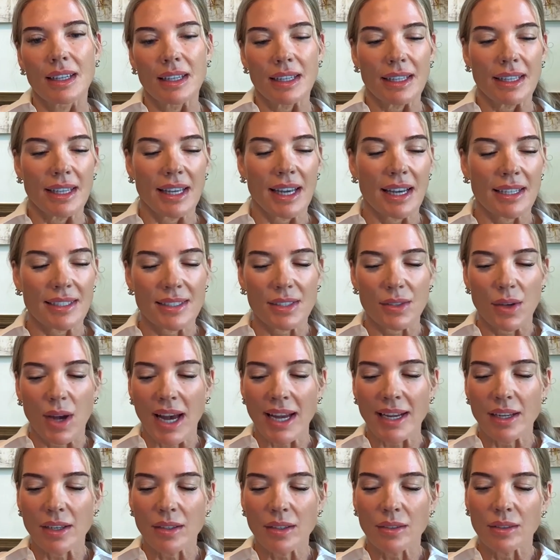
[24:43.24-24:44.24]
Yeah, so
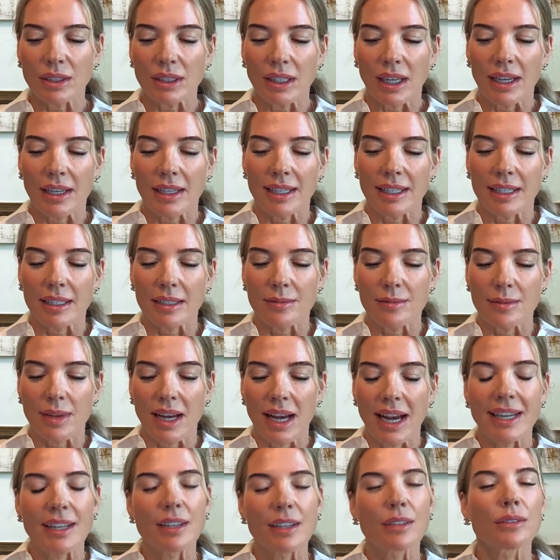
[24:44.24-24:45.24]
I
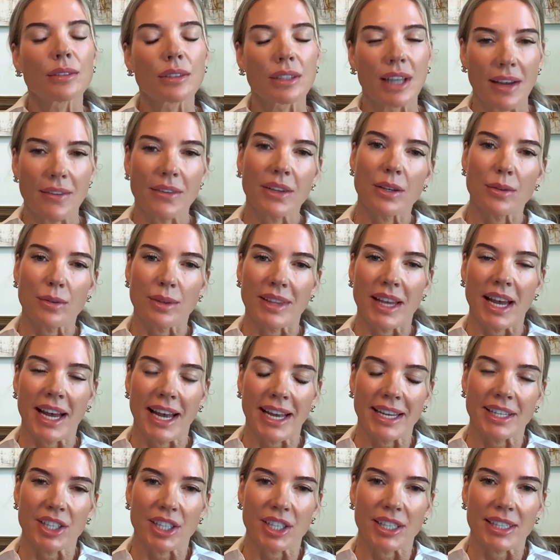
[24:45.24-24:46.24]
don't love it when the
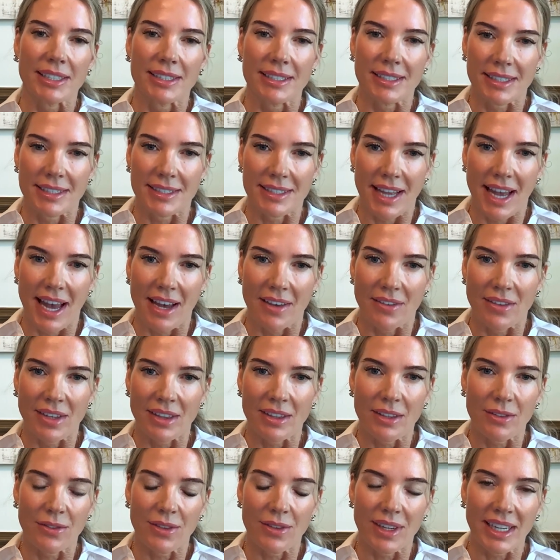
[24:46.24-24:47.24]
hygienist is having
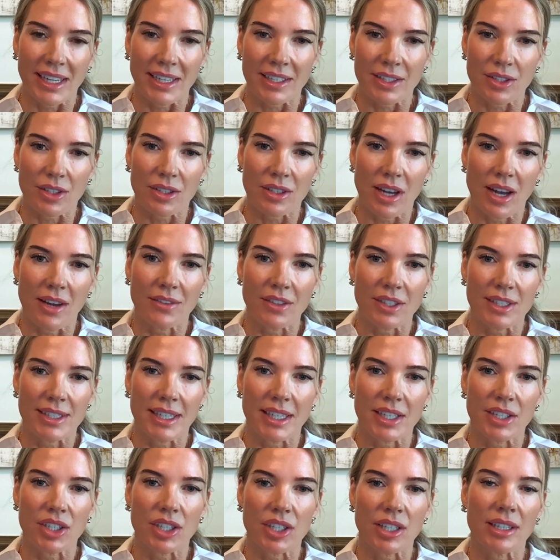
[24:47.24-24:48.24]
the financial
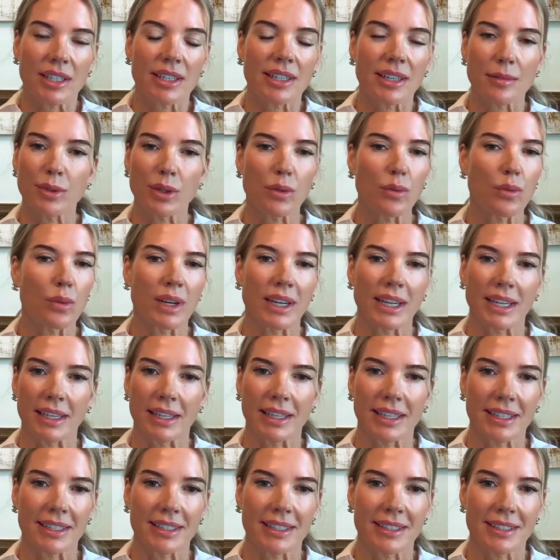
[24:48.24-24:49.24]
conversation. Number one
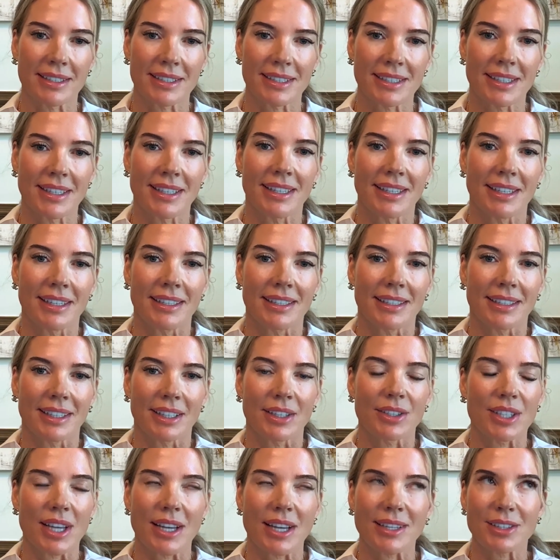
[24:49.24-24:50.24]
is
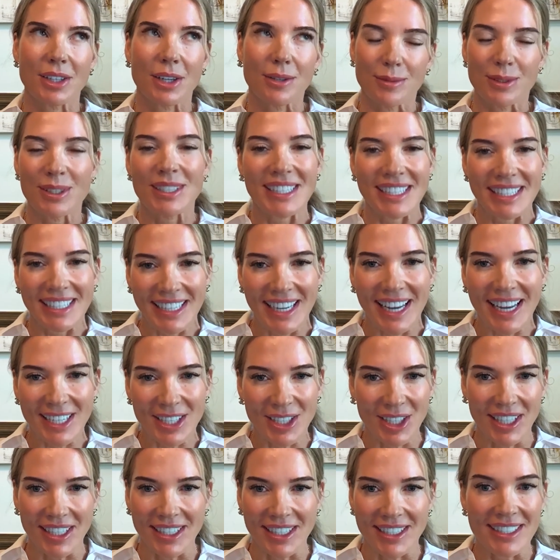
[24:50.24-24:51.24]
you talk to almost any
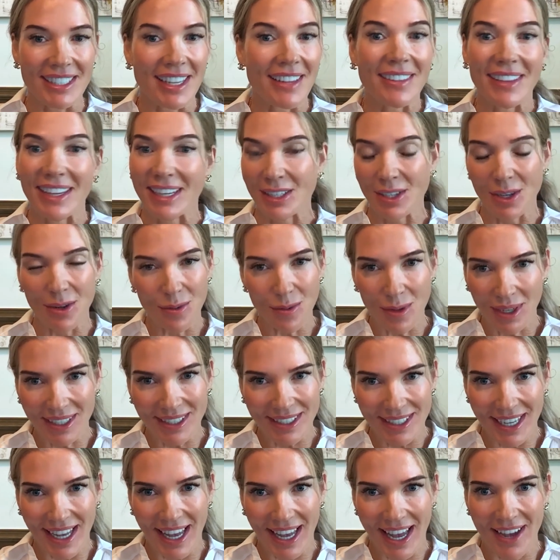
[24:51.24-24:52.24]
hygienist and they don't
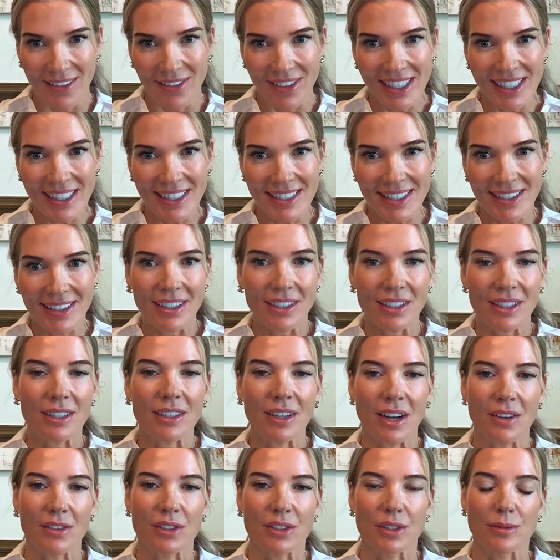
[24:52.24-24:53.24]
want to have it. They're
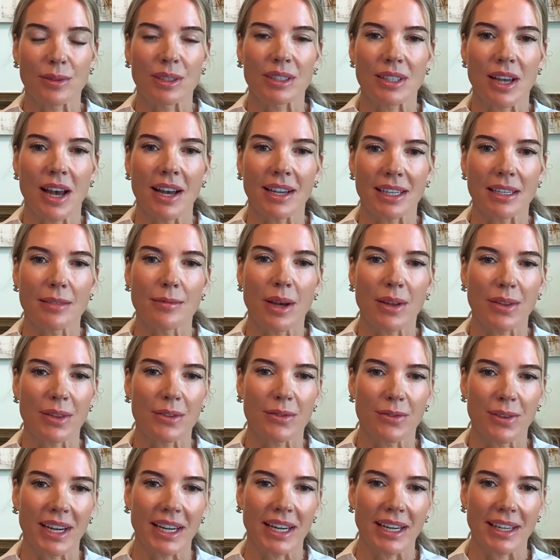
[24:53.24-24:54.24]
uncomfortable talking about
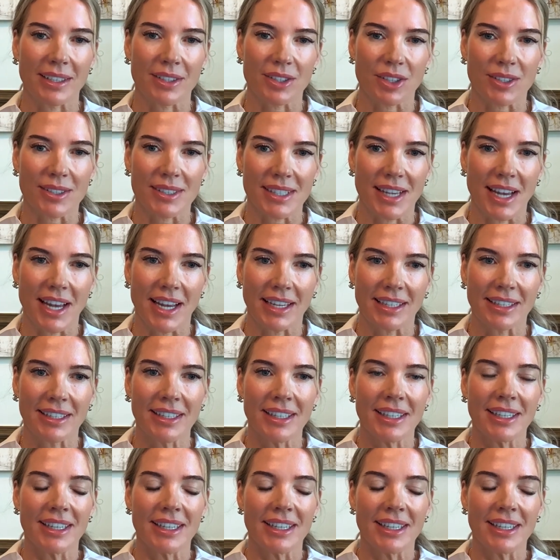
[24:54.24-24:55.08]
the financial side.